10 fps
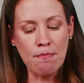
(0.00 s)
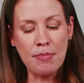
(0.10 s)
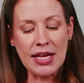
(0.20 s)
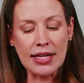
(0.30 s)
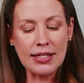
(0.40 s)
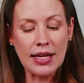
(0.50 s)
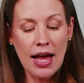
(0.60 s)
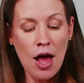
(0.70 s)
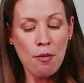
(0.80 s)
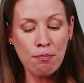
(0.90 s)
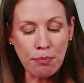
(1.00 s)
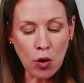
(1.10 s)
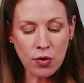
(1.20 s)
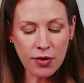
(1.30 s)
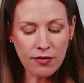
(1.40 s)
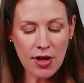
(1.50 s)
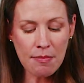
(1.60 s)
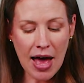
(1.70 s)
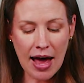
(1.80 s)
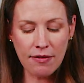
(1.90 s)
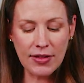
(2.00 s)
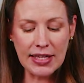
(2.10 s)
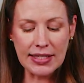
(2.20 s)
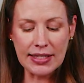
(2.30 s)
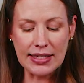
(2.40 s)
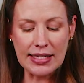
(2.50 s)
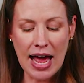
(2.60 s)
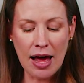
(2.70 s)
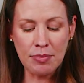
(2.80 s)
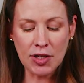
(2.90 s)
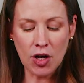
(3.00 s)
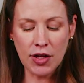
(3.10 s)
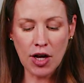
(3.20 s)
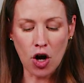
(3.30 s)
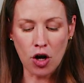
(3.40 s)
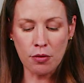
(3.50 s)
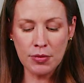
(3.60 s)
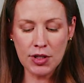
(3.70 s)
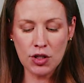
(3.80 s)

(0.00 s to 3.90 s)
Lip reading: because both of them have these snaps on the arms.